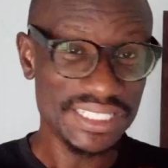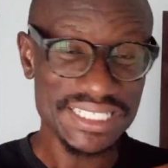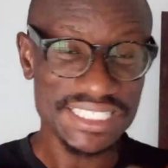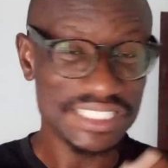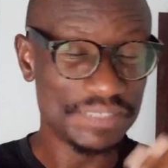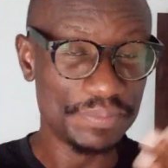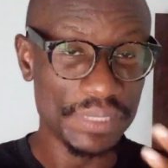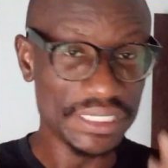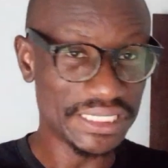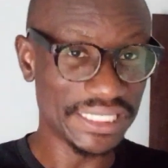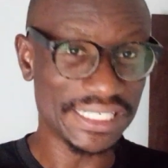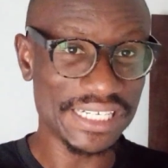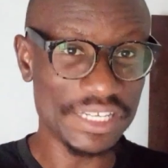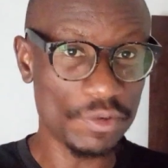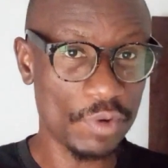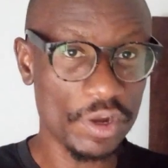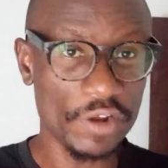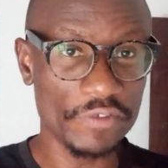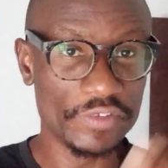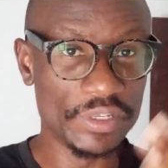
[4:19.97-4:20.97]
this is basically
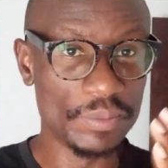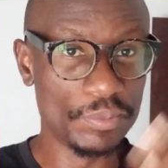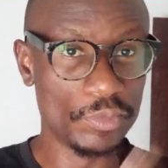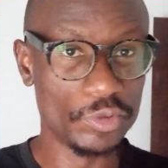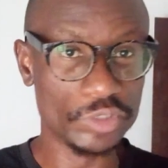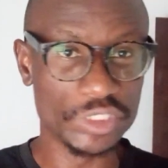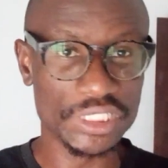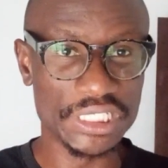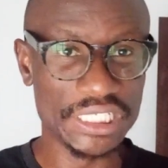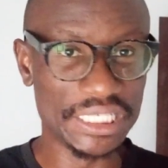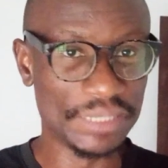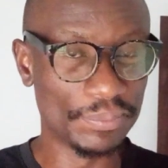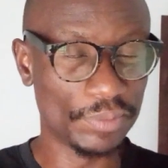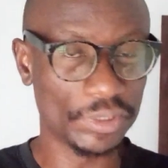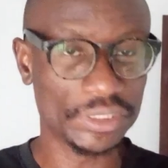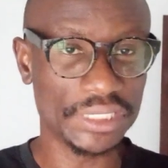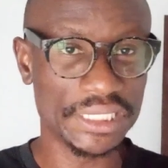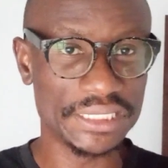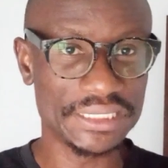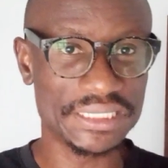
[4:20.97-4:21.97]
one of the most
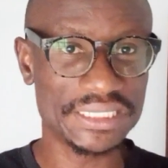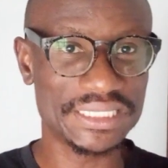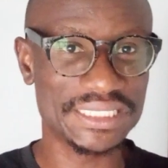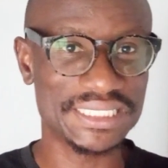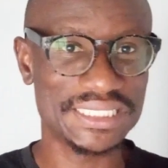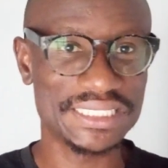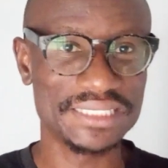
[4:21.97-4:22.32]
important